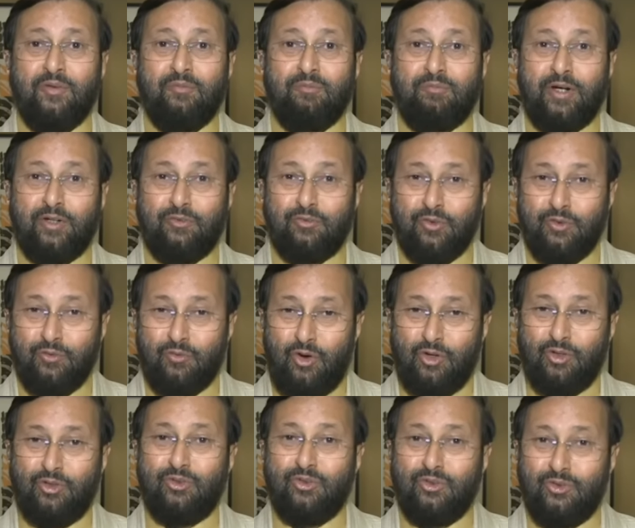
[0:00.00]
But we
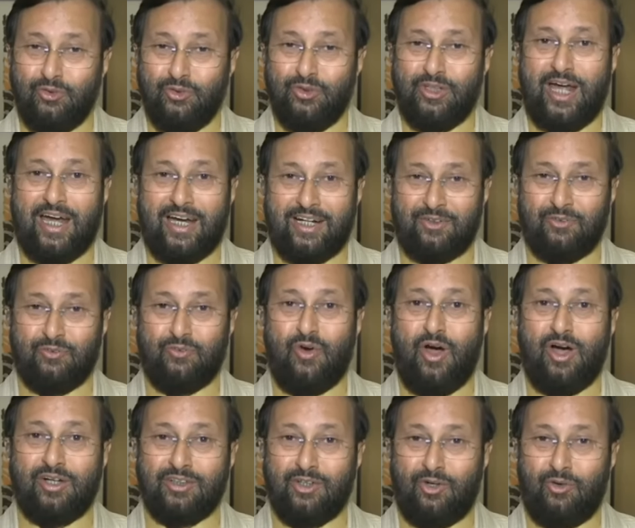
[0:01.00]
want to do that,
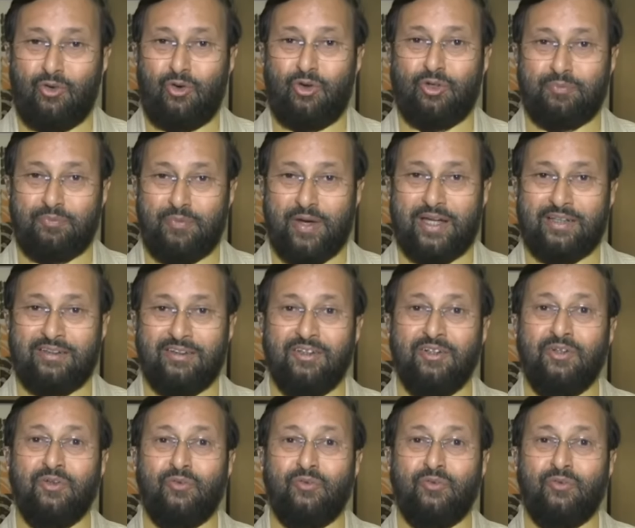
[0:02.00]
walk the growth path